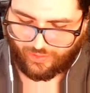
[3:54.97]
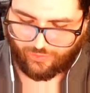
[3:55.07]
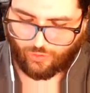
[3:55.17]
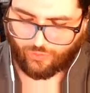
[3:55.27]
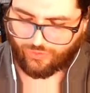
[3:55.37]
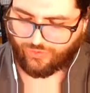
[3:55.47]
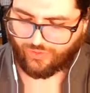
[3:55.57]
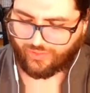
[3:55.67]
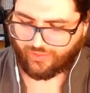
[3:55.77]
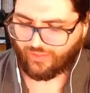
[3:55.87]
Notice
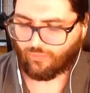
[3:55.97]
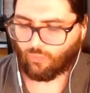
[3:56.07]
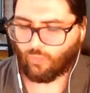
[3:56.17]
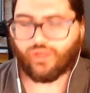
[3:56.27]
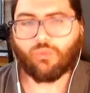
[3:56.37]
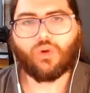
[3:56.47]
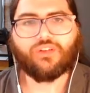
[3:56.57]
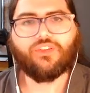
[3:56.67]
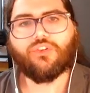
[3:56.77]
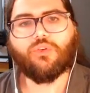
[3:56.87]
that we want
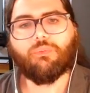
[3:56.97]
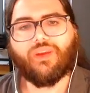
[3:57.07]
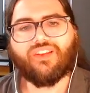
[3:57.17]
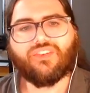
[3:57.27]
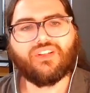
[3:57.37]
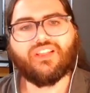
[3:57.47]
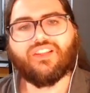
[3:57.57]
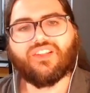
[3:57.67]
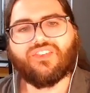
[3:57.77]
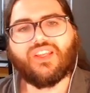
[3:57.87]
to do basically
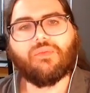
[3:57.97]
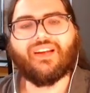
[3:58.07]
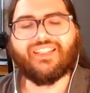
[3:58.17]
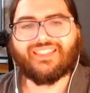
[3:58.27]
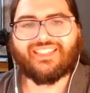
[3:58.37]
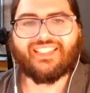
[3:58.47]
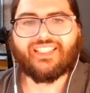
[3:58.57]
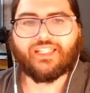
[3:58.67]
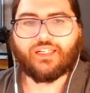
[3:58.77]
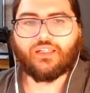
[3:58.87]
the same
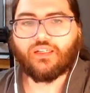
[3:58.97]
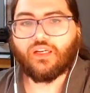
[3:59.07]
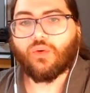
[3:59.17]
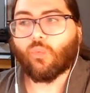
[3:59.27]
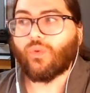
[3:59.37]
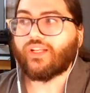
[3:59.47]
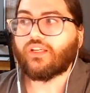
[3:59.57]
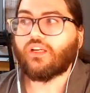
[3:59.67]
idea when it